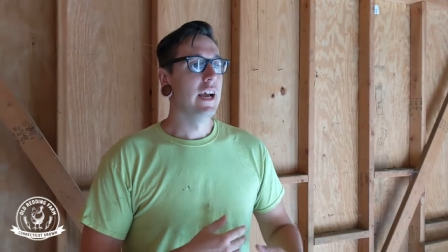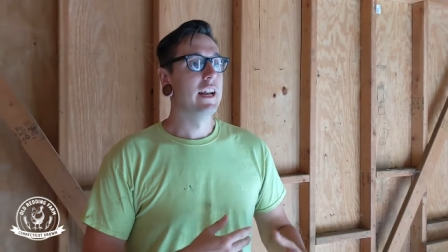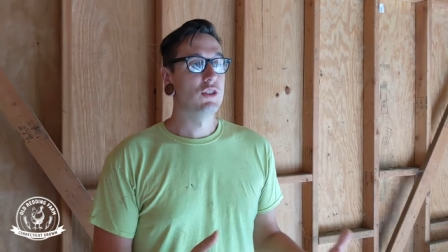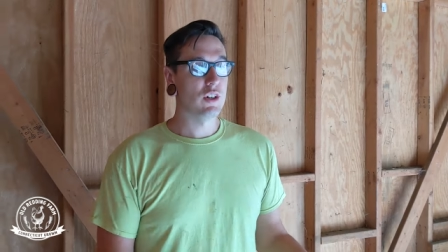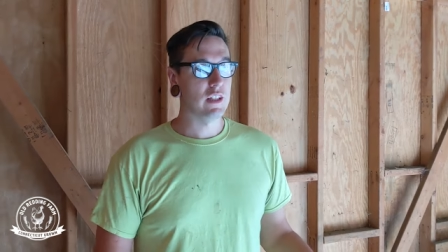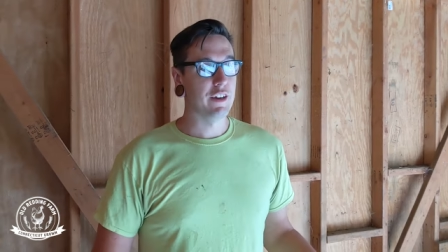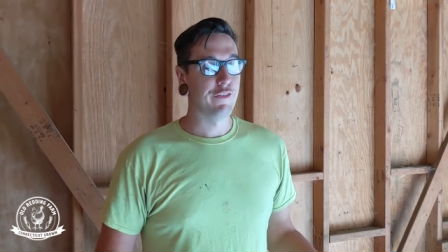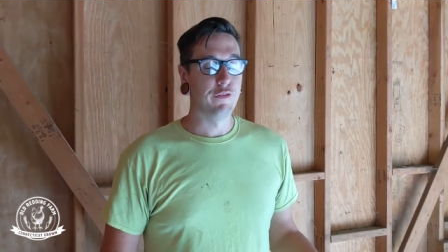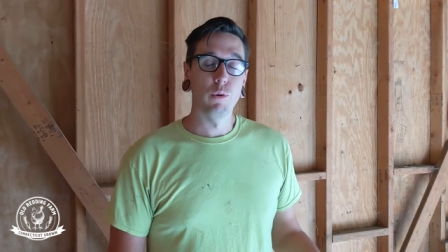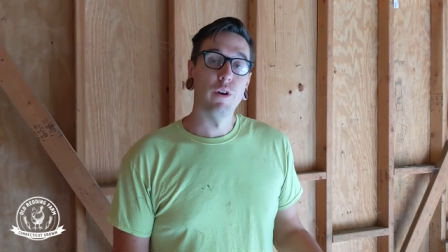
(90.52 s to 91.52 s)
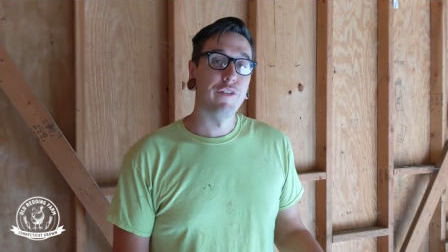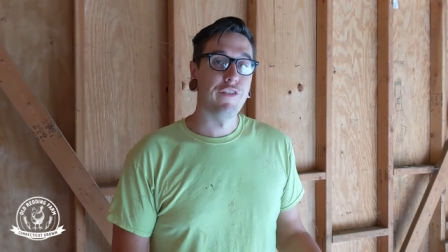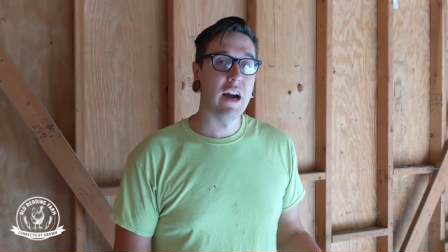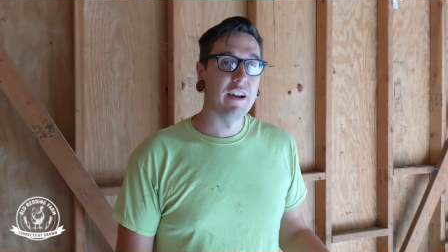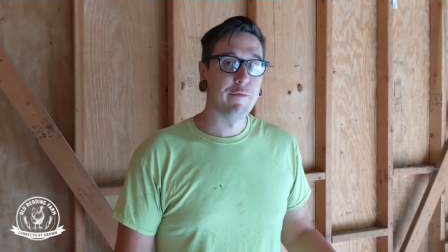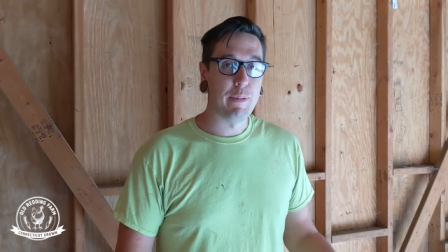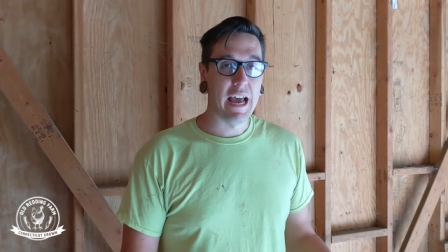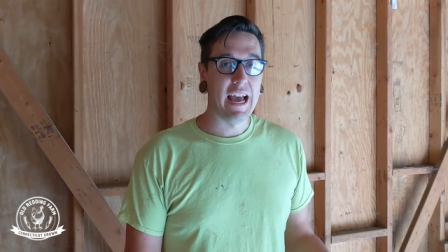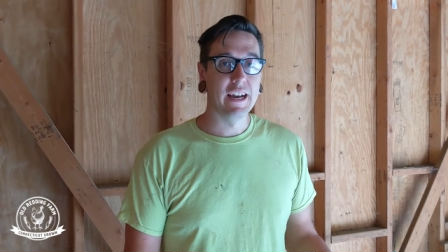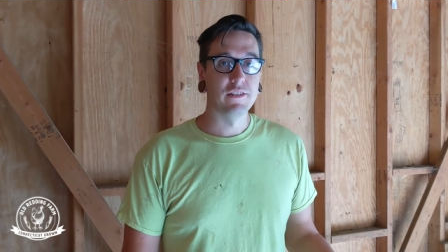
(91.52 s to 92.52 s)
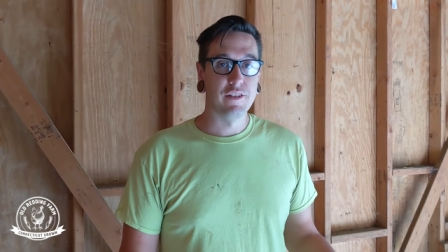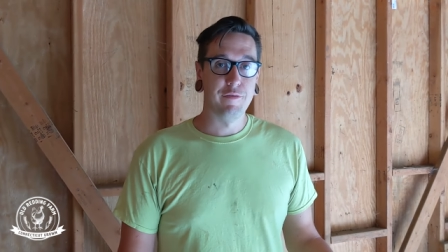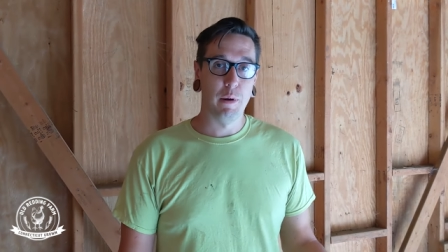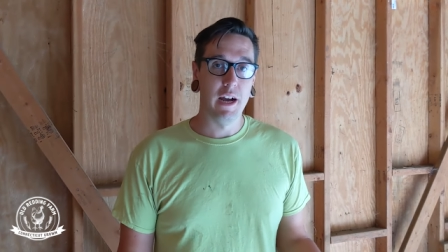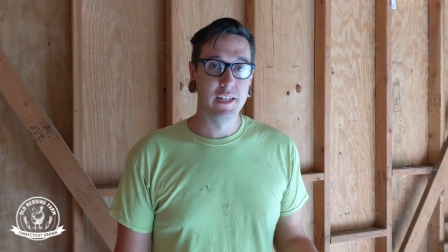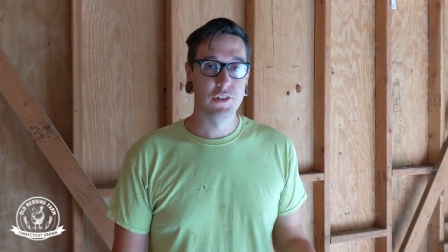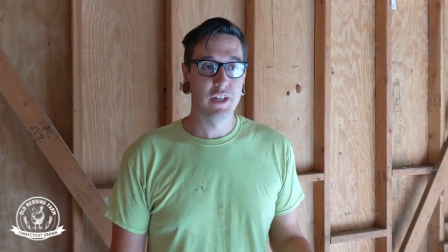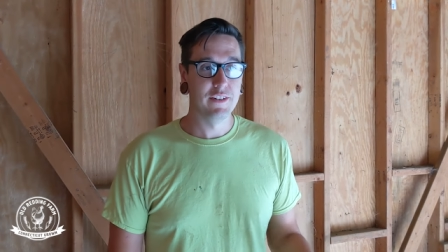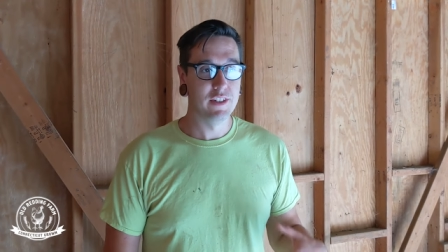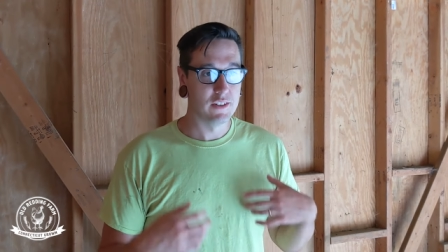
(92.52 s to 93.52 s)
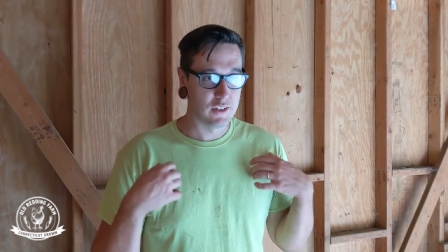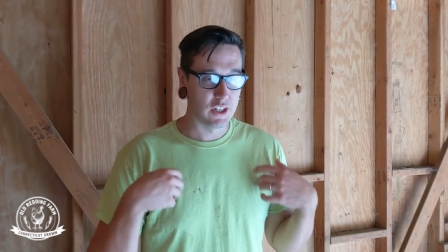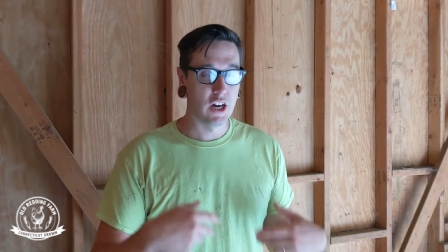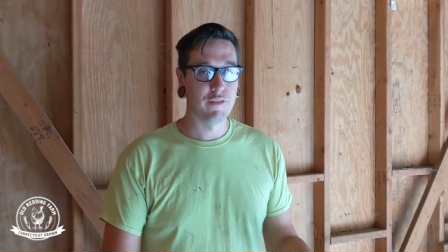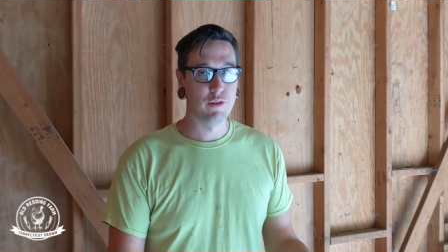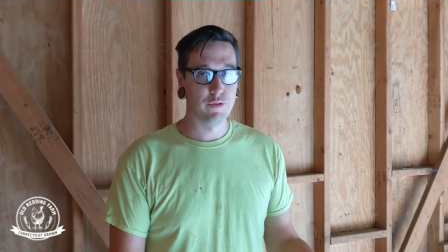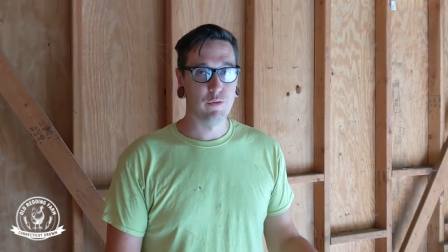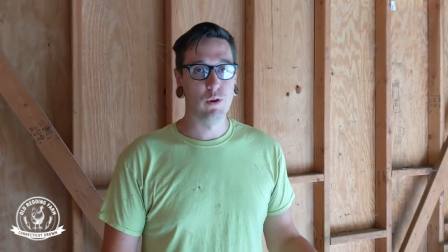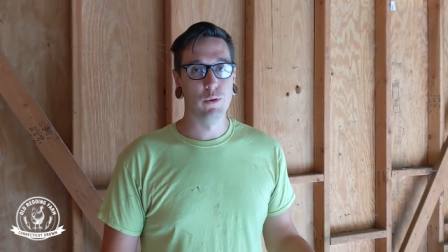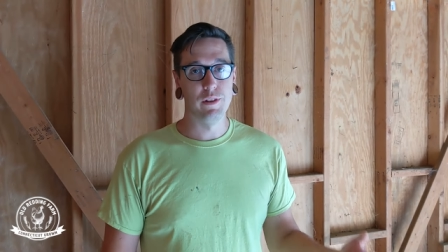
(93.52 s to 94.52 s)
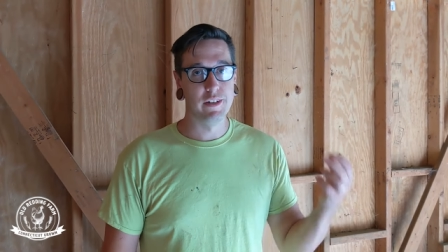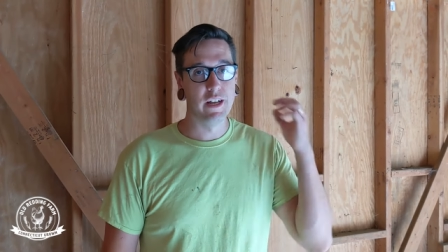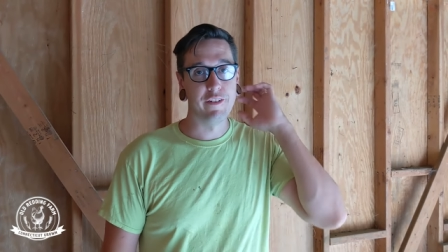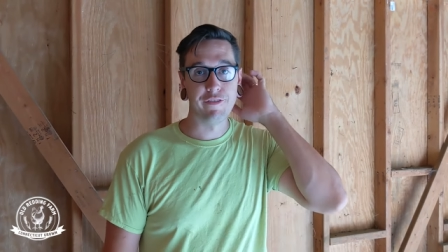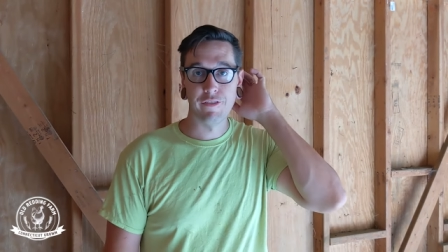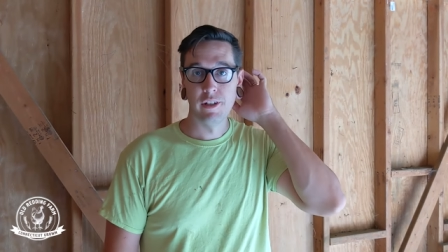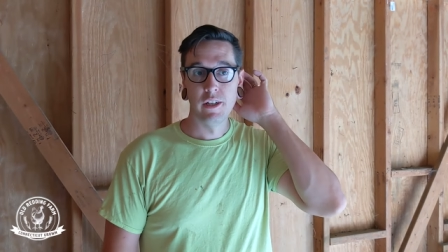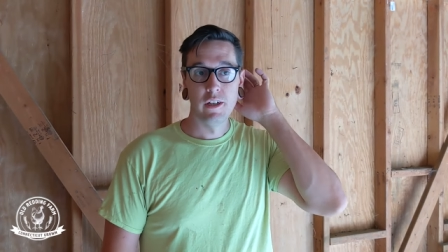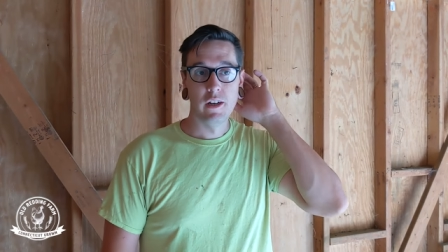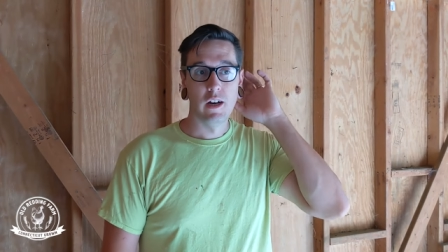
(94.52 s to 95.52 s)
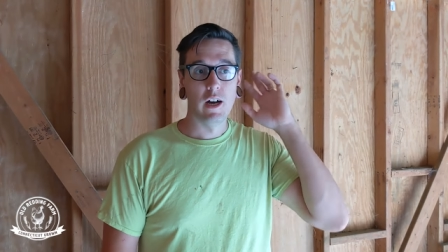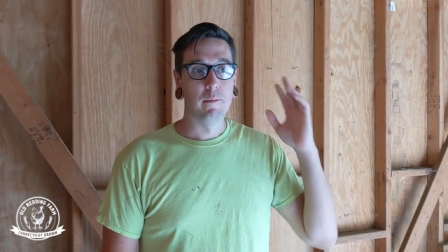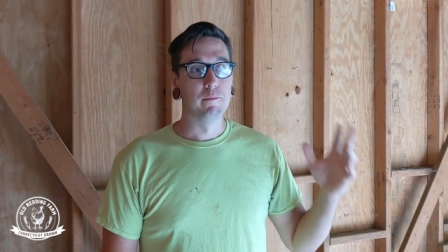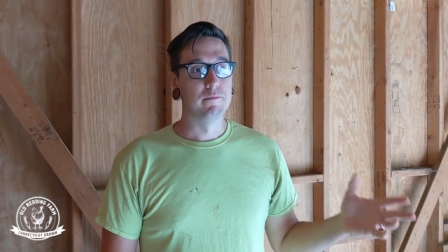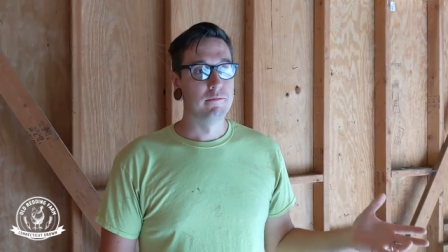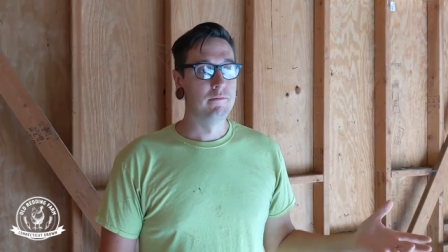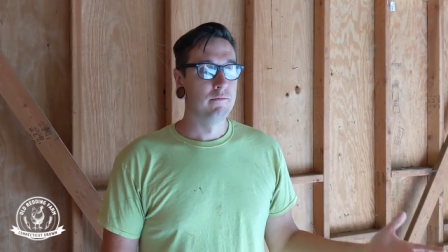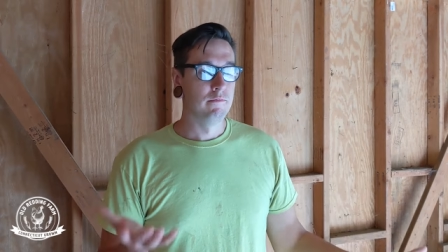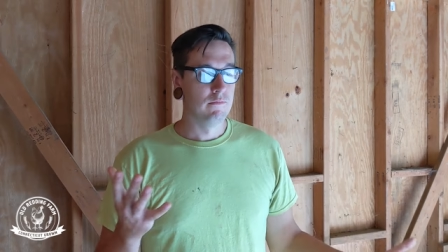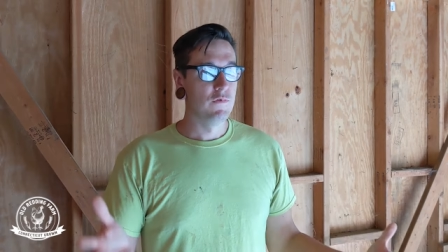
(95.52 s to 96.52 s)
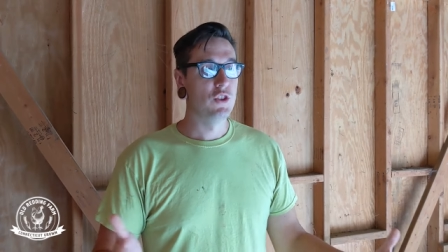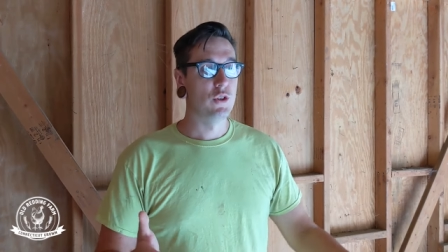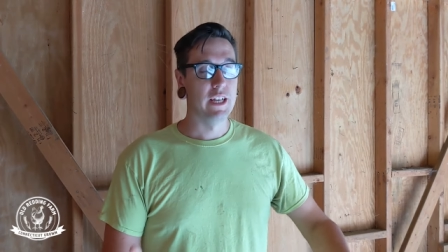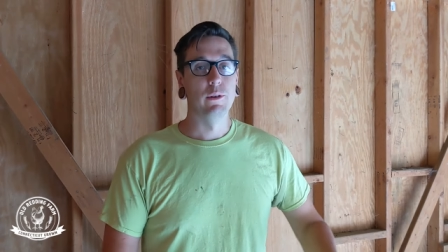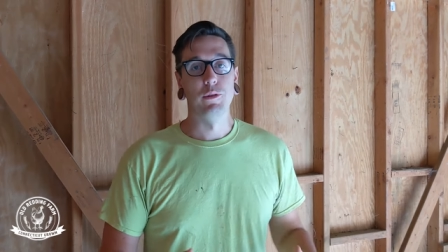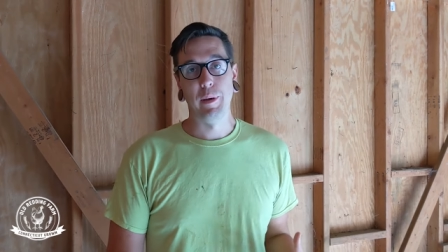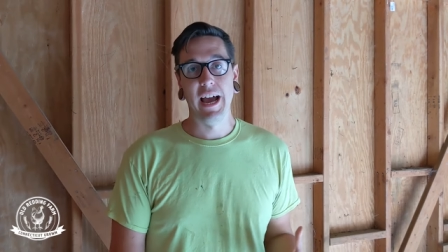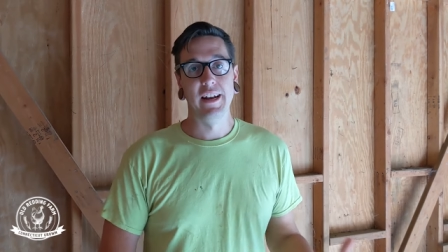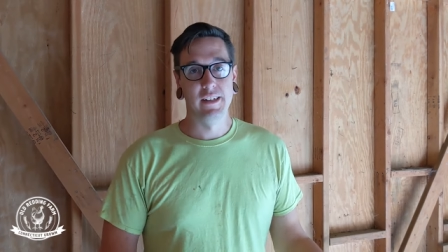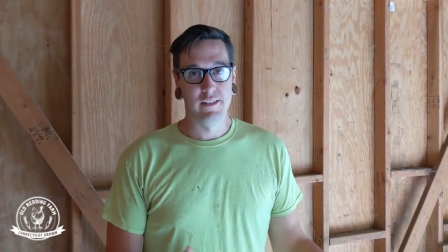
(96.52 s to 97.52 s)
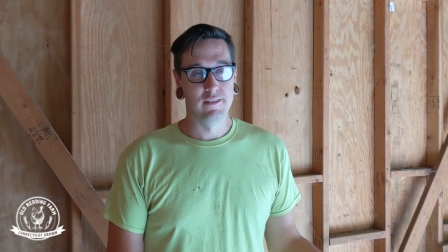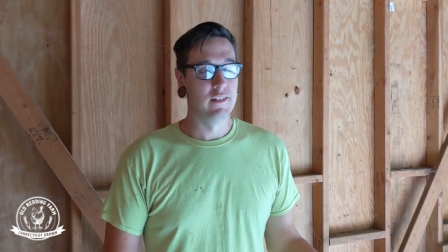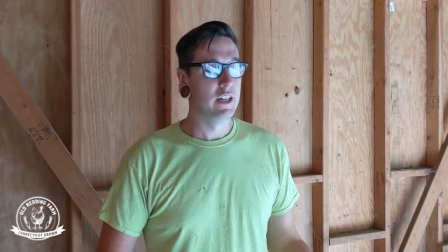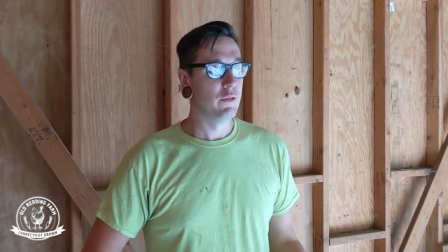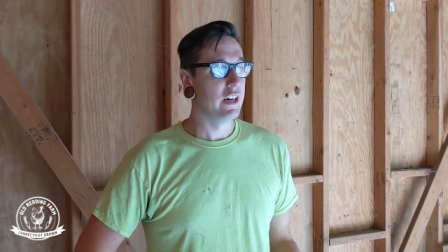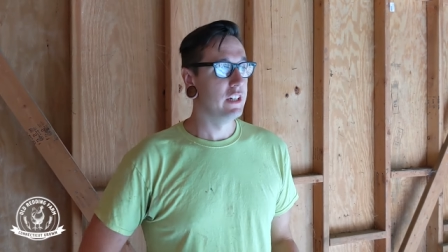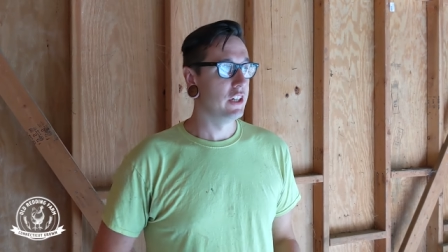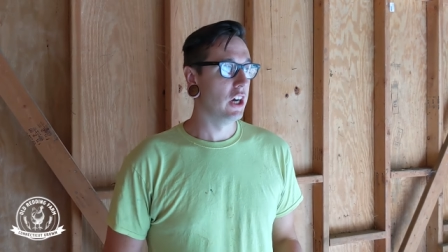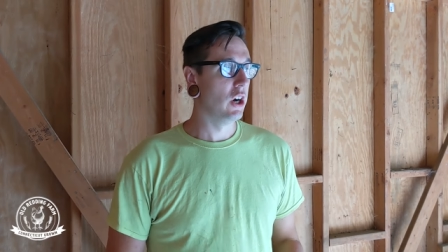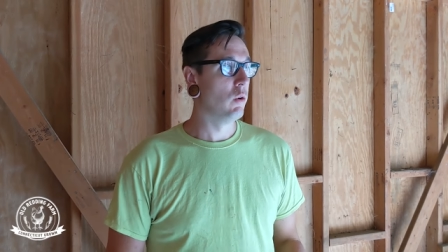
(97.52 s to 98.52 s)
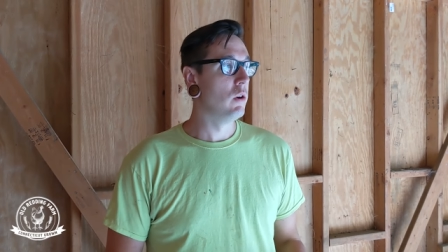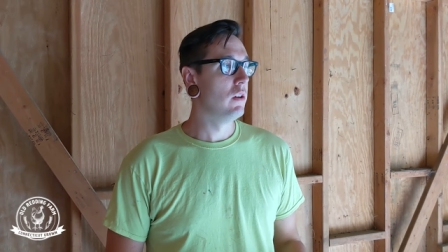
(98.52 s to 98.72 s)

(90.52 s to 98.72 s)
And it took like four or five bags of pine shavings to cover the floor with enough um, so that it was padded and, and ready to go.